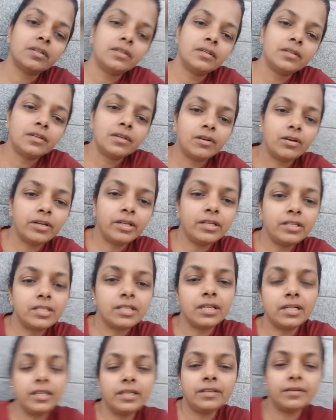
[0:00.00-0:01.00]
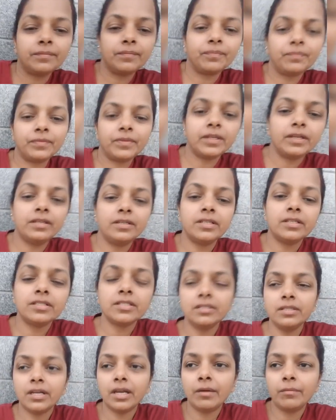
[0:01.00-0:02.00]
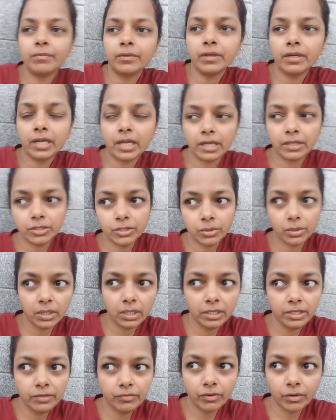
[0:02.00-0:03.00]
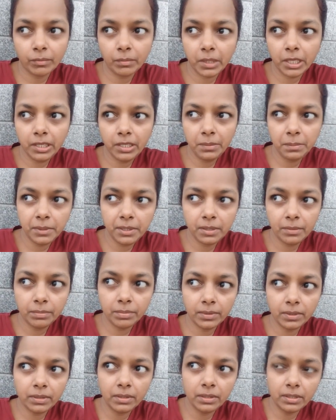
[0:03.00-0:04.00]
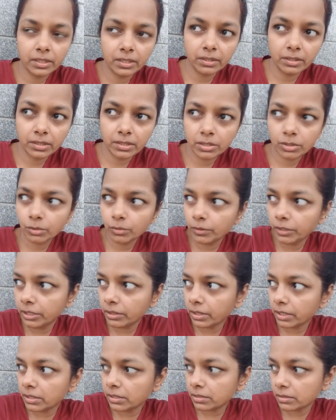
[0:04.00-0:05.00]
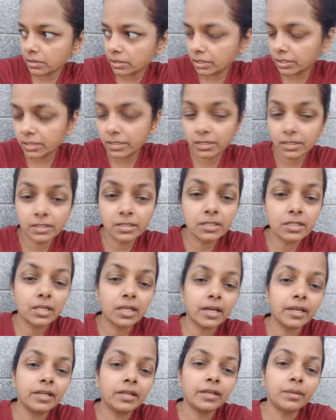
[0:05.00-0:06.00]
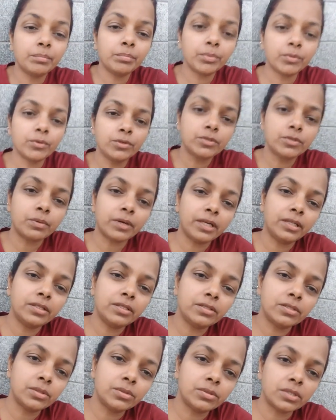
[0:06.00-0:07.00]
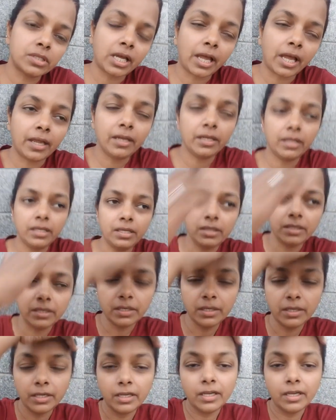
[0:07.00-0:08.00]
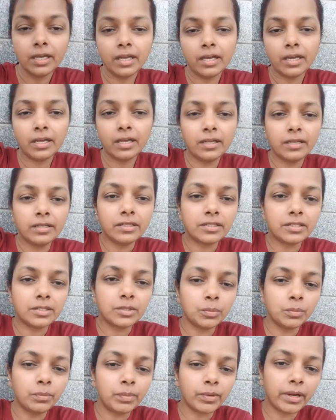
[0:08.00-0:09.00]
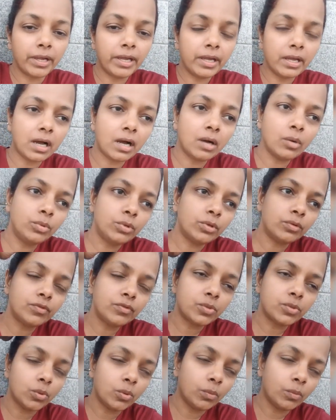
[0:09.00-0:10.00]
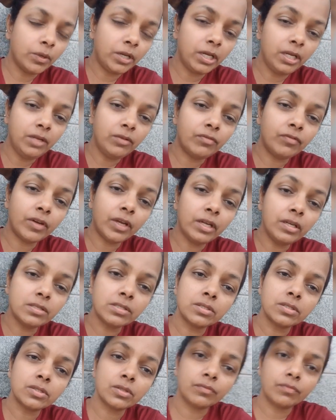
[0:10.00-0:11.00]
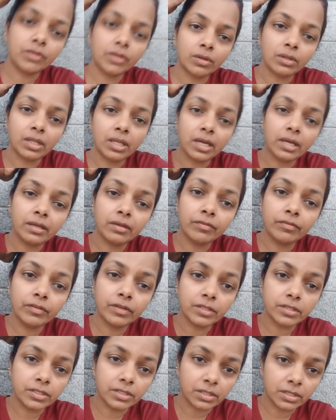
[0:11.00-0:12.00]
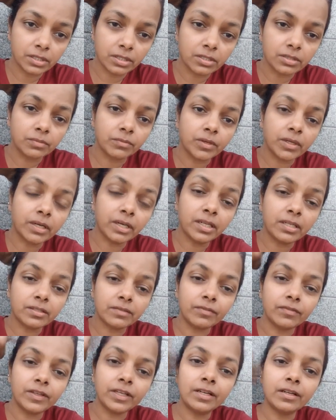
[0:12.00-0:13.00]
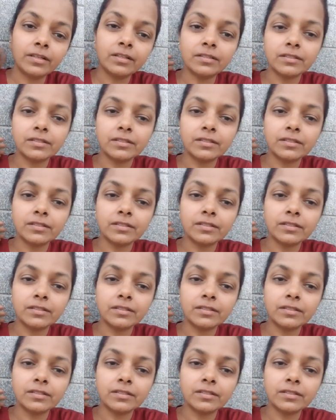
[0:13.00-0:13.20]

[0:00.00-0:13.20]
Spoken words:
Honestly, it doesn't happen naturally for many people. There are so many restrictions like imposed by the society, and to break out of so many phases of your life is very difficult.